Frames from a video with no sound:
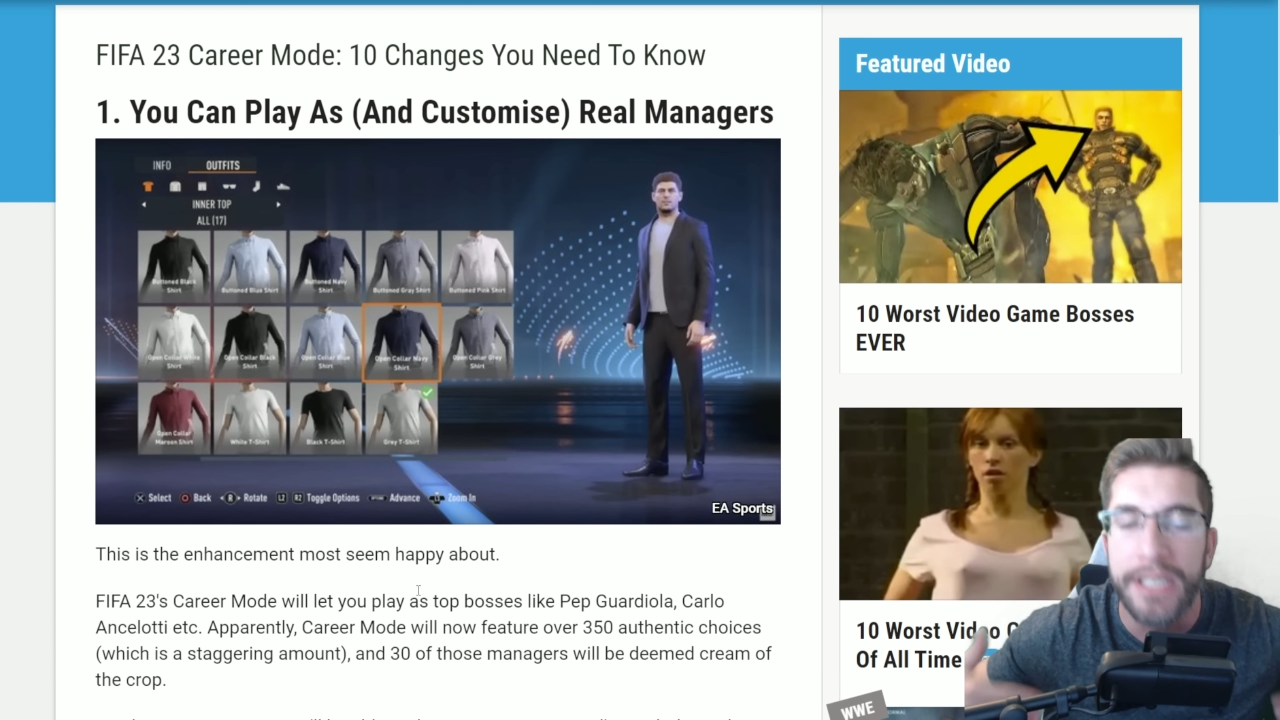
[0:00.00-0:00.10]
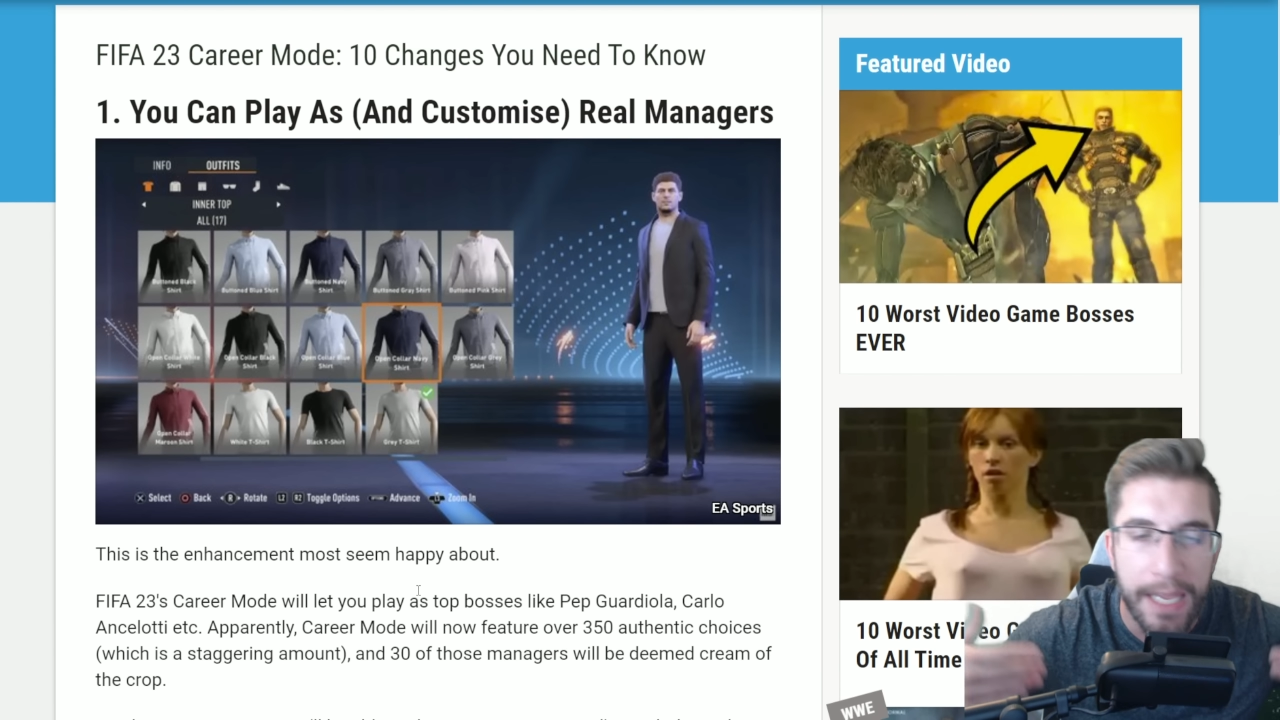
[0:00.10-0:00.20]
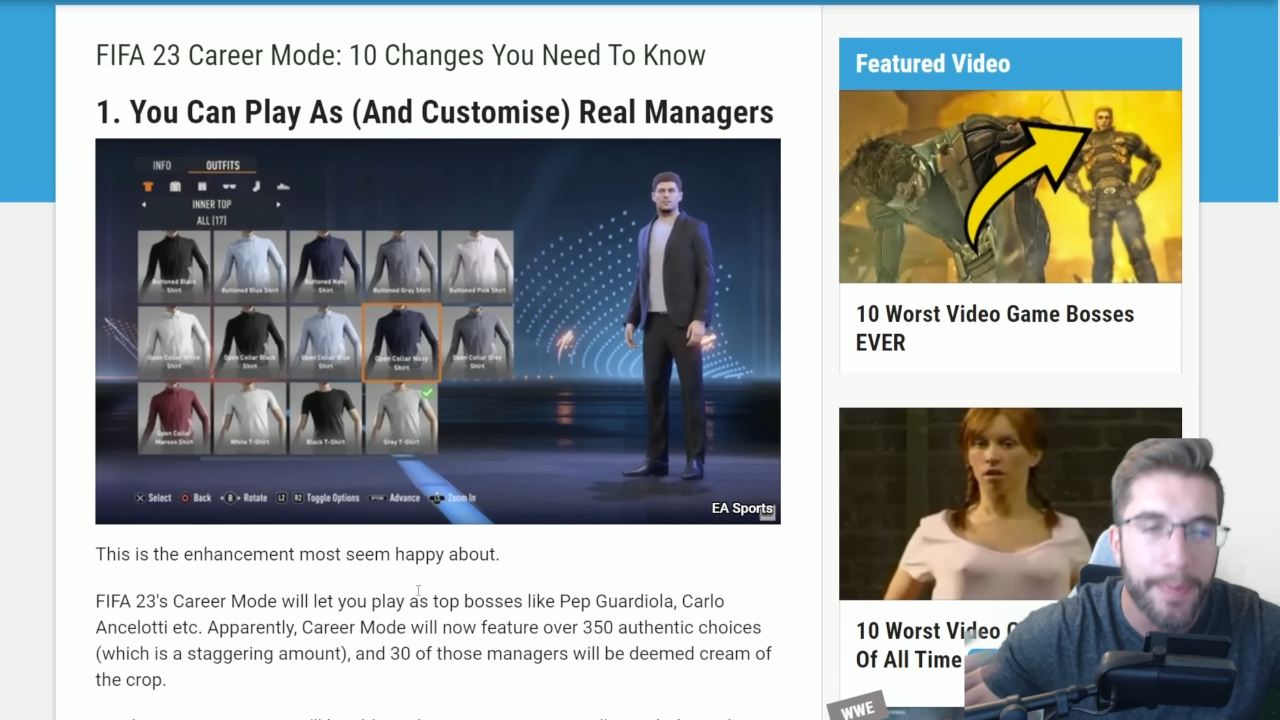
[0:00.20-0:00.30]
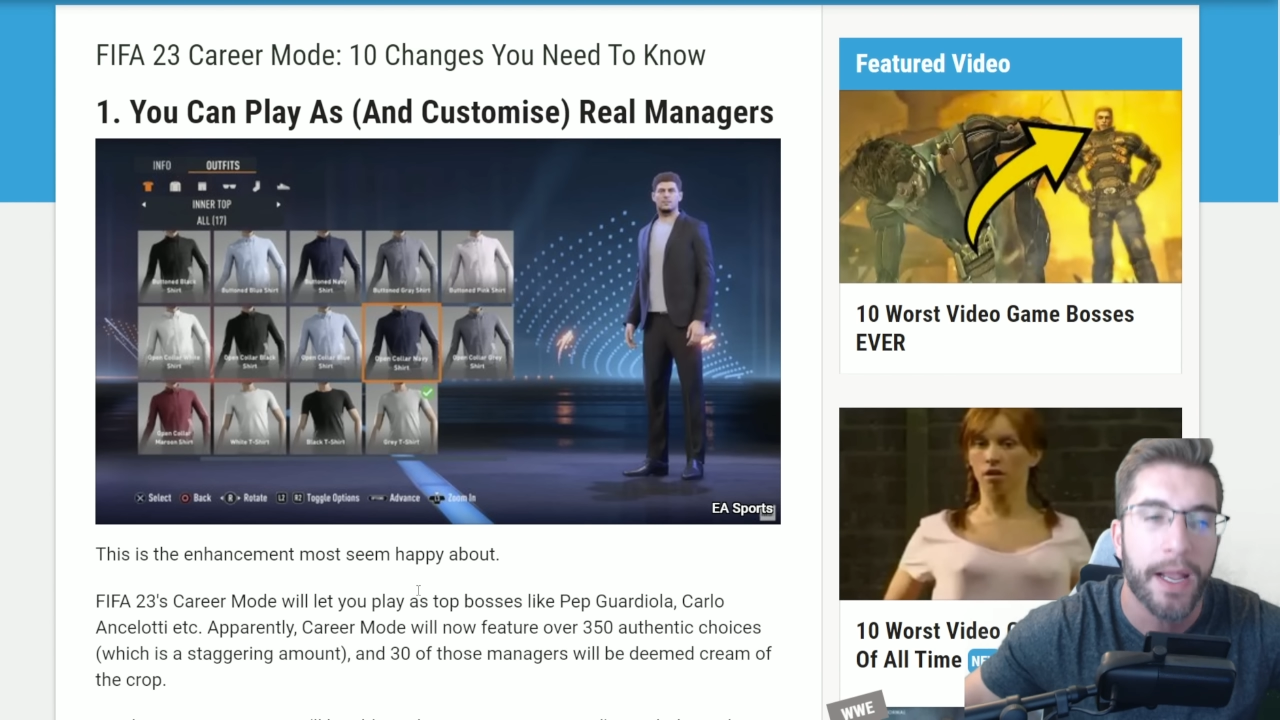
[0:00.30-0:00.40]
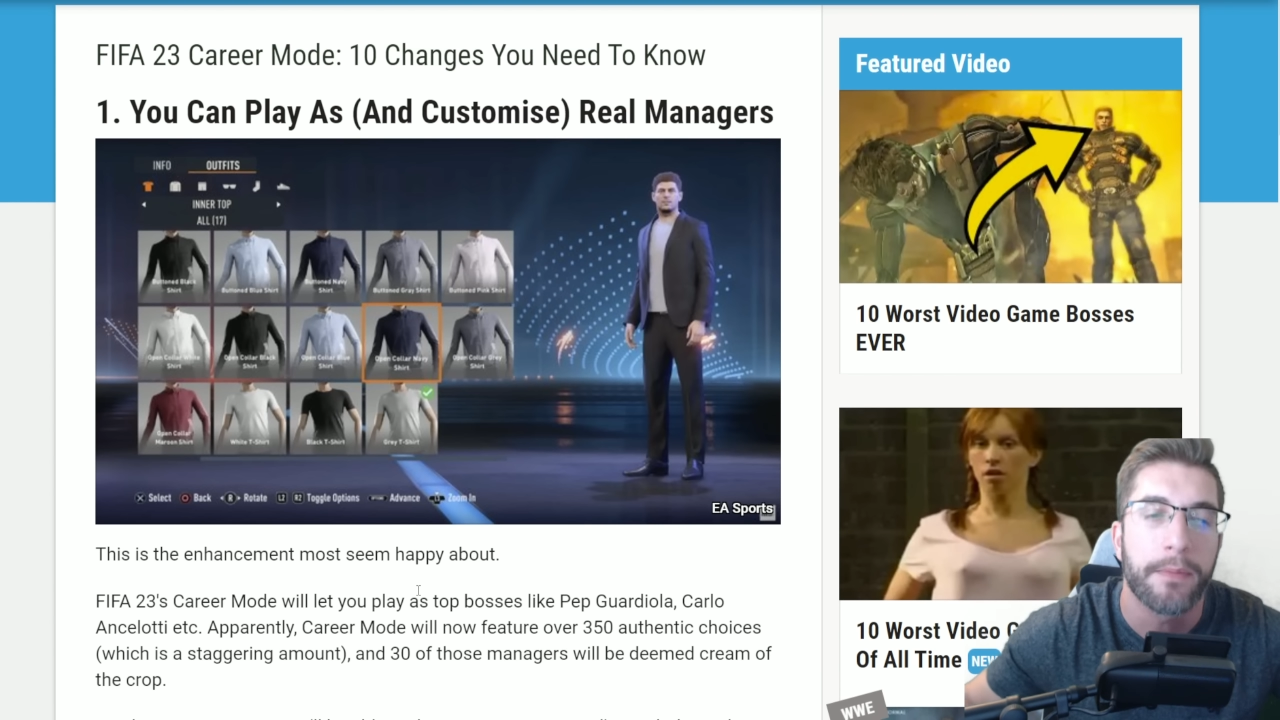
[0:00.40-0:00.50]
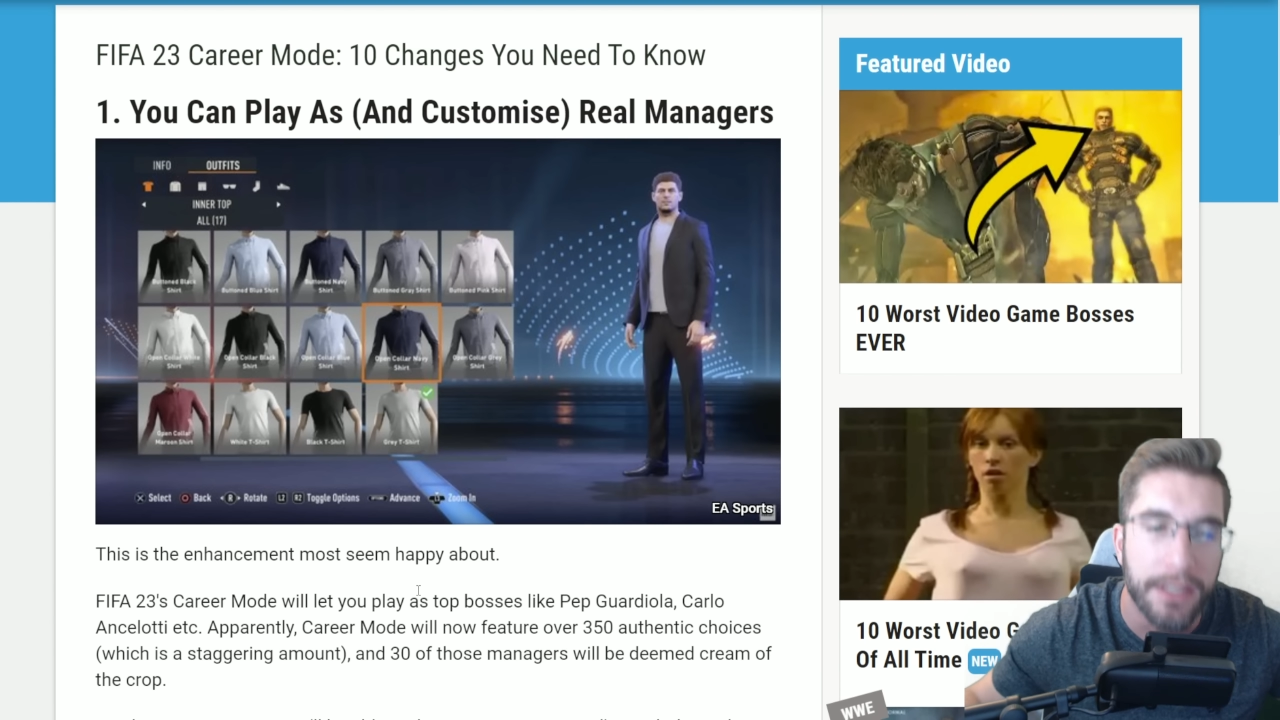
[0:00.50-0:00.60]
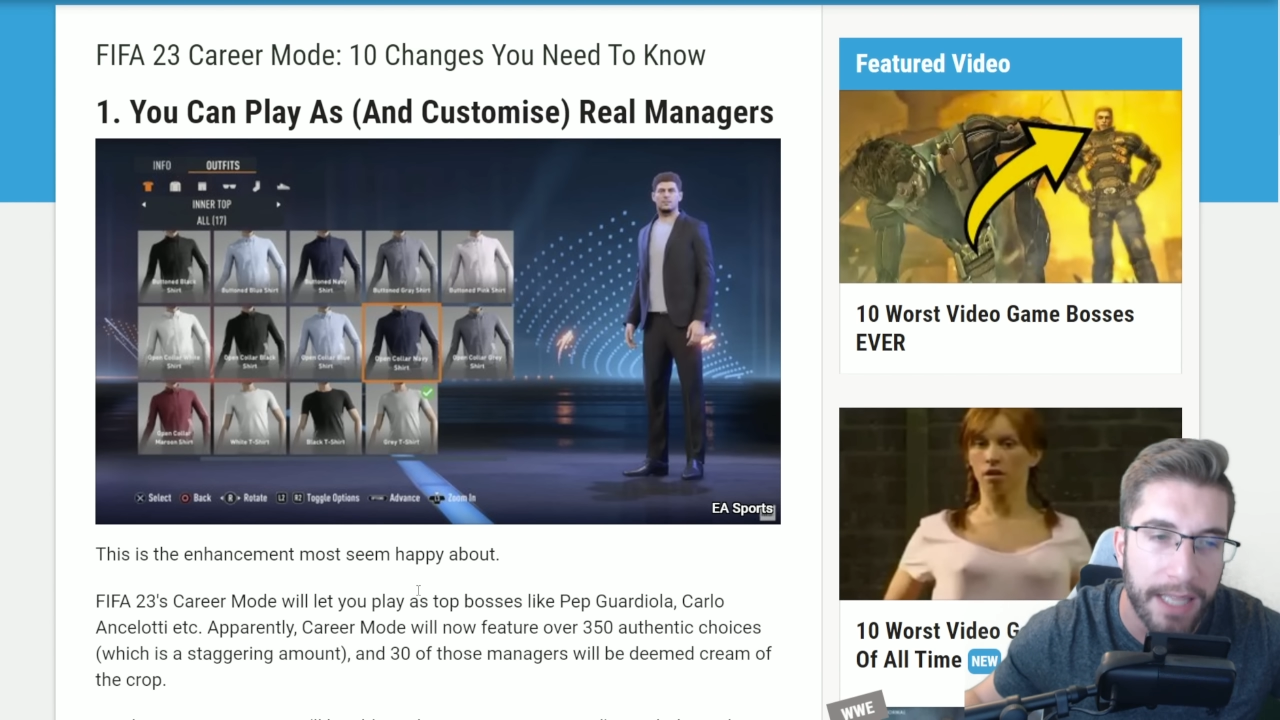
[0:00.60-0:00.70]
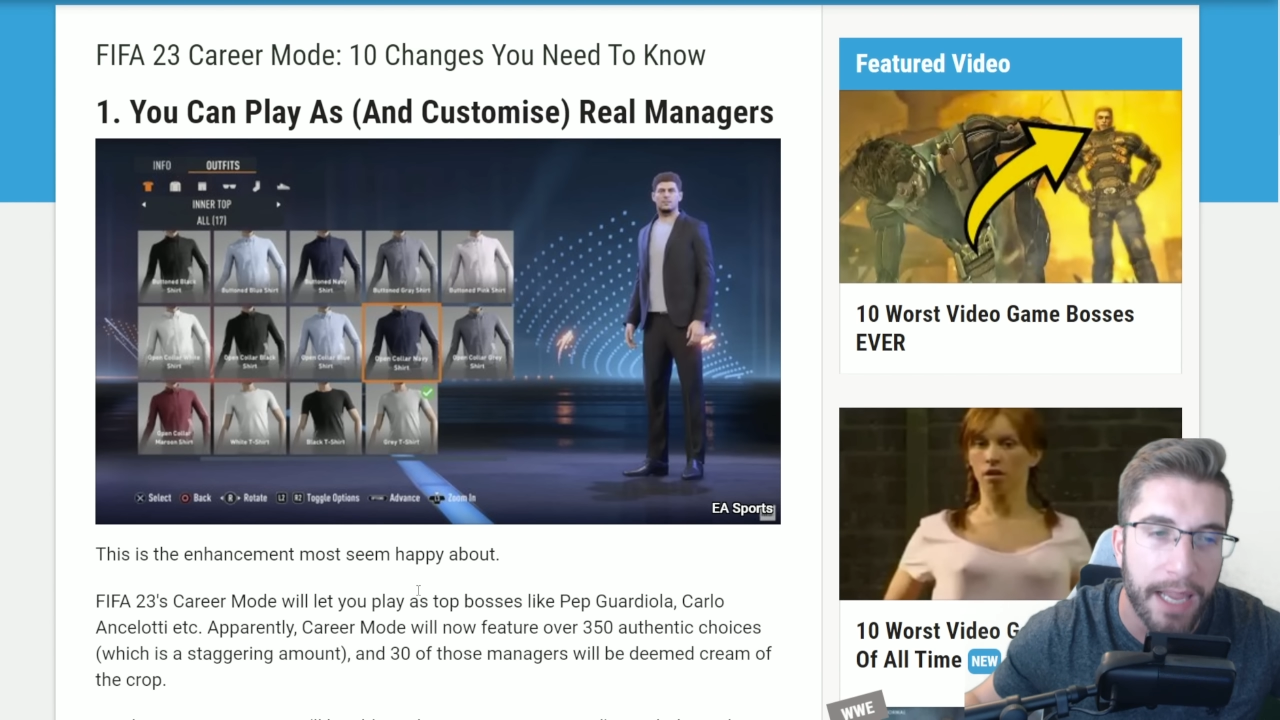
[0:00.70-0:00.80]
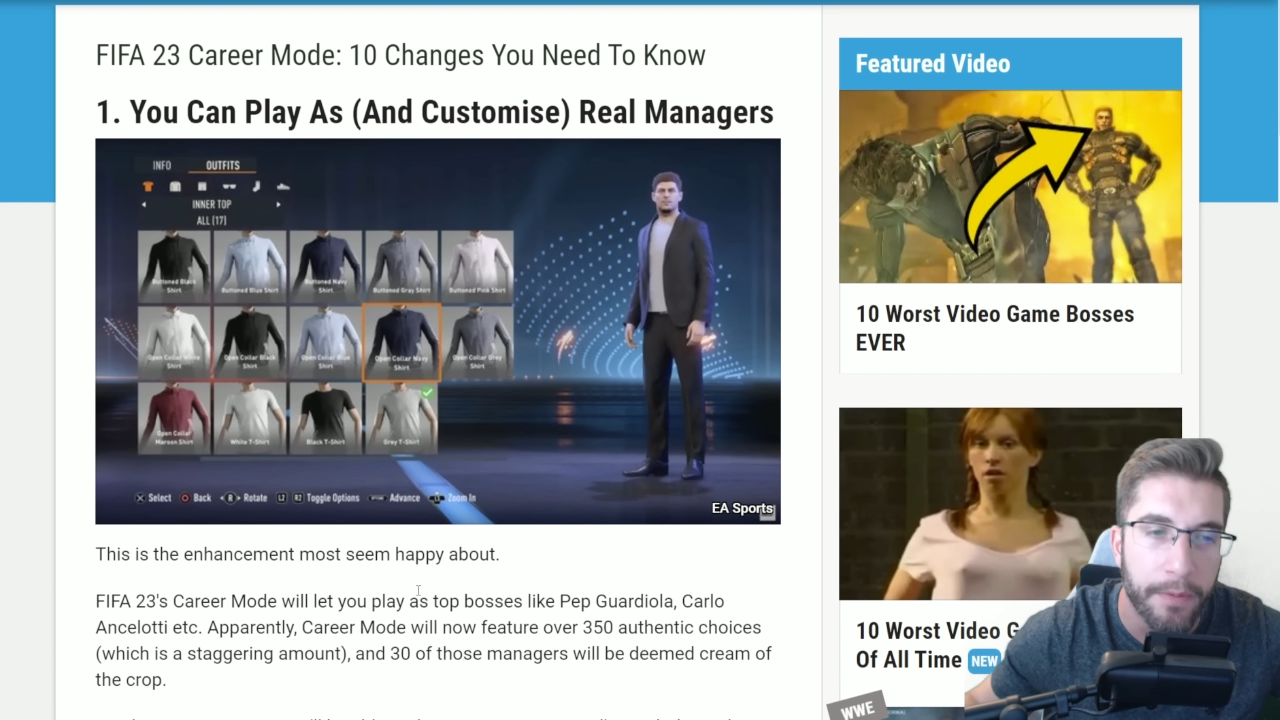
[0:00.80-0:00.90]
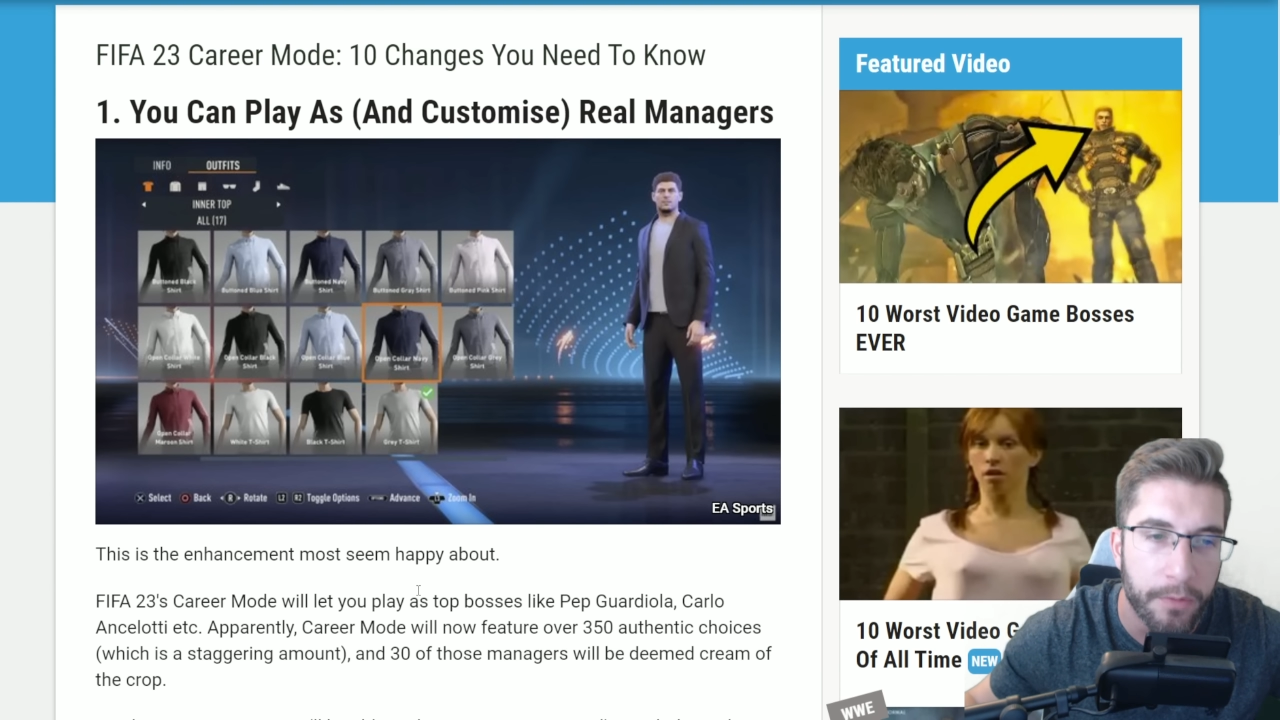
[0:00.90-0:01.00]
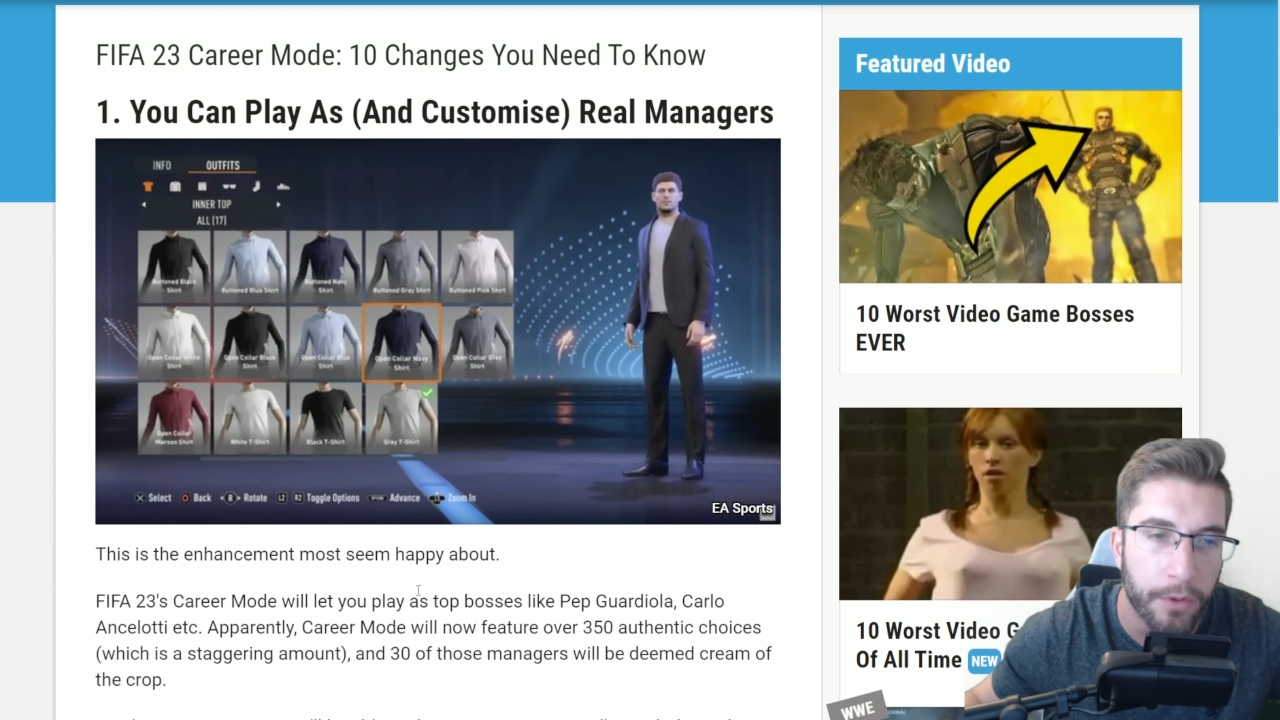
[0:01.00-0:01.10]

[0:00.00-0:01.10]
keeping up to date with